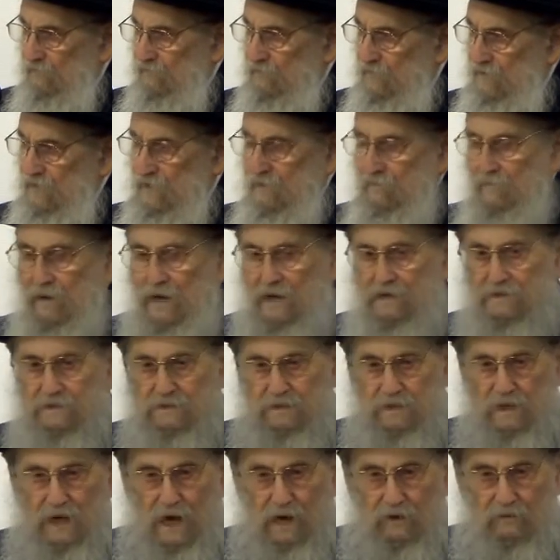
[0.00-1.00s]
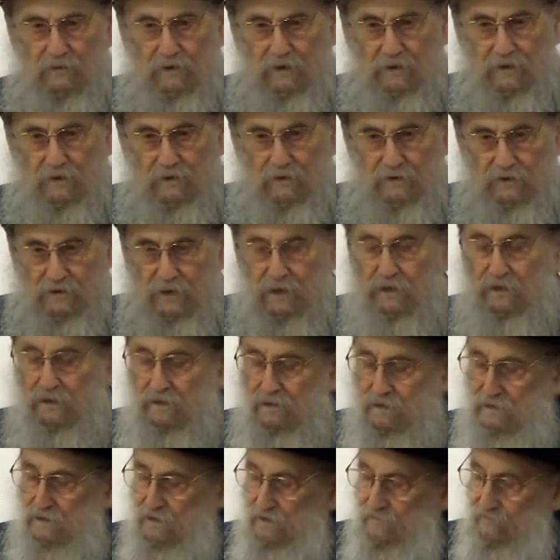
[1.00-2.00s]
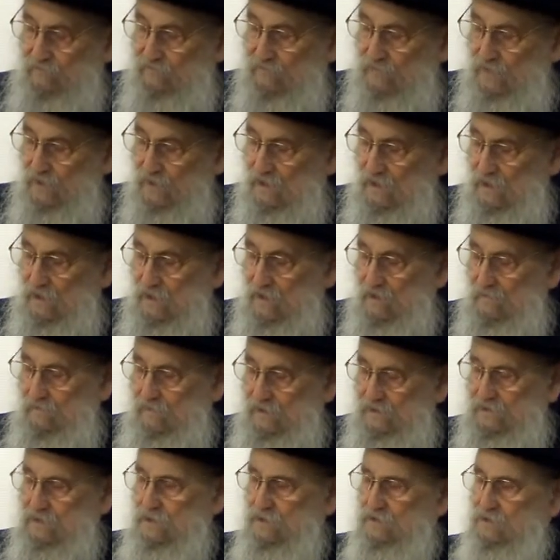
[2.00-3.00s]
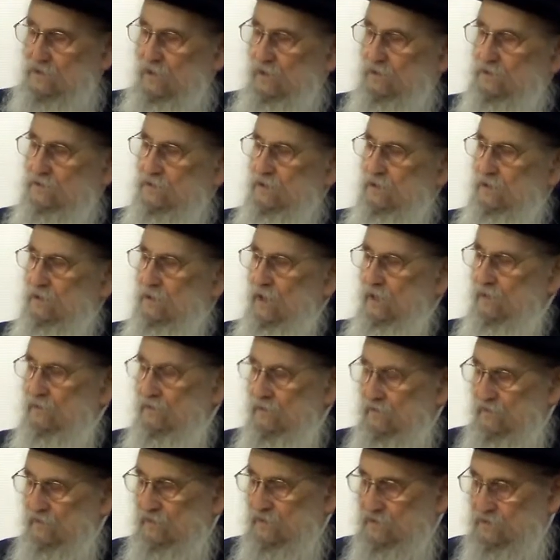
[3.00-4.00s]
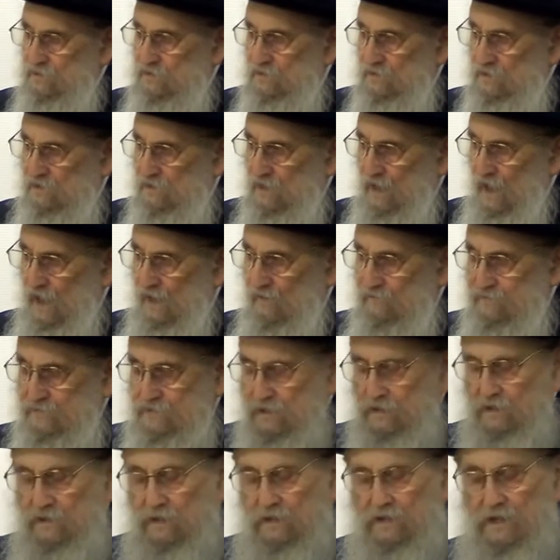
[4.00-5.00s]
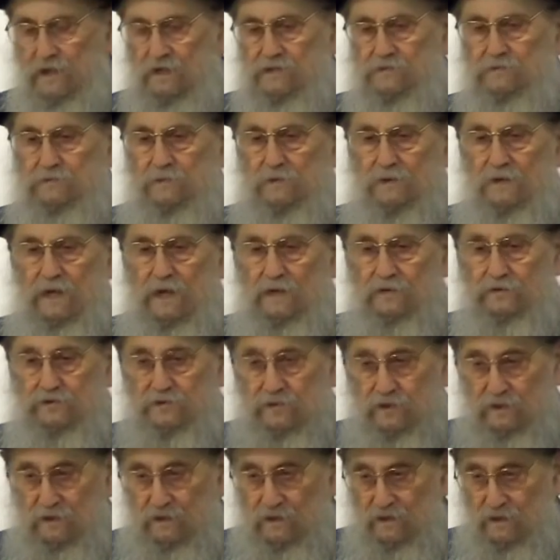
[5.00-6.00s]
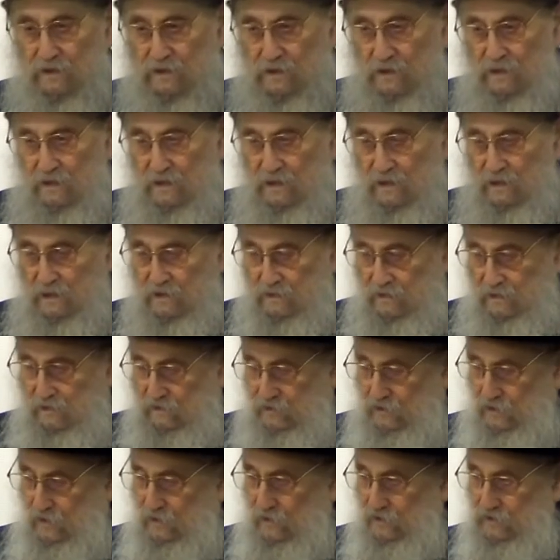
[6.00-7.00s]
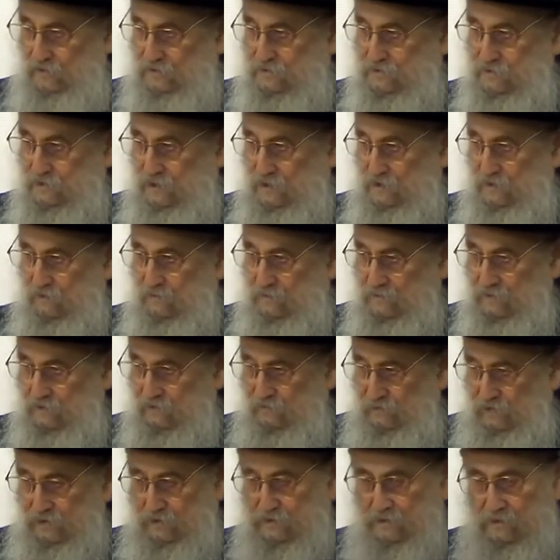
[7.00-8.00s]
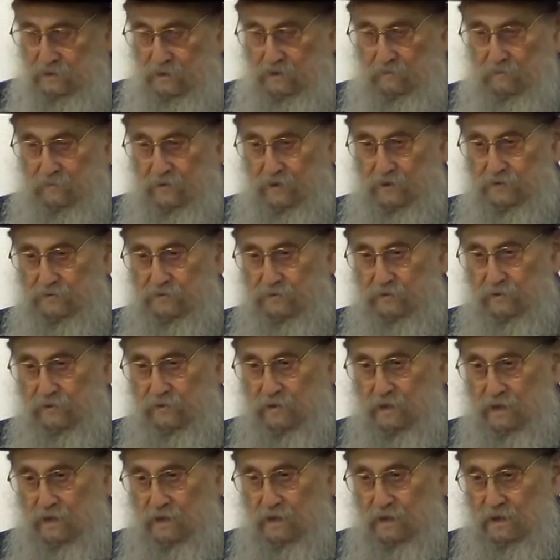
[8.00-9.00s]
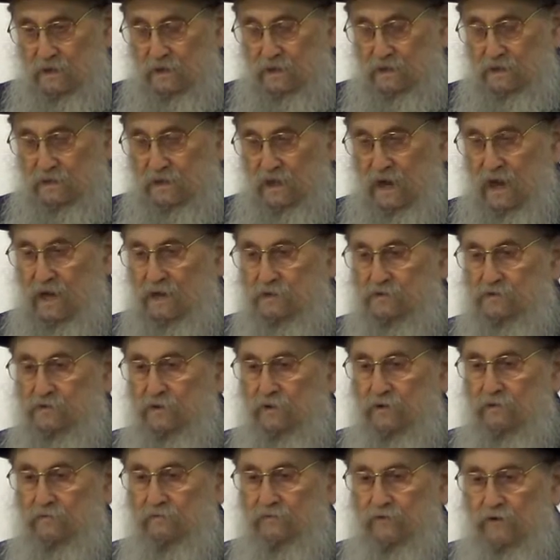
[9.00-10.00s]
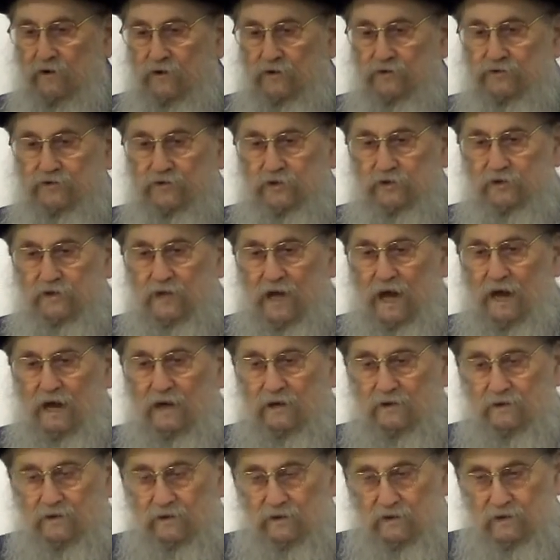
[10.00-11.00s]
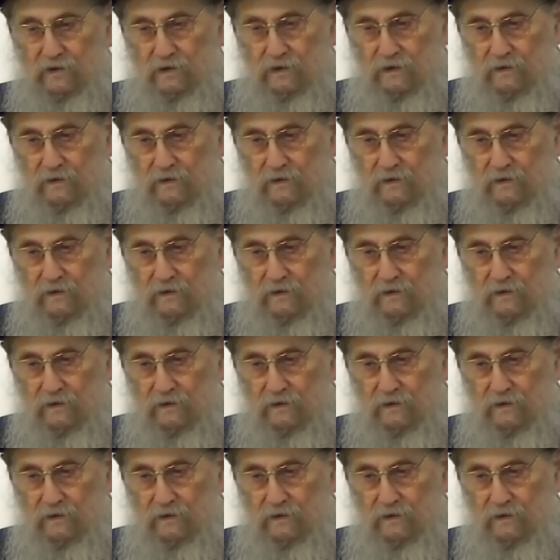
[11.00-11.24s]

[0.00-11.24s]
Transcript: minimizing our guilt. But there's also another reason. I've seen an explanation, the Torah said, the written deposit, Yazor V'Rosha Darko,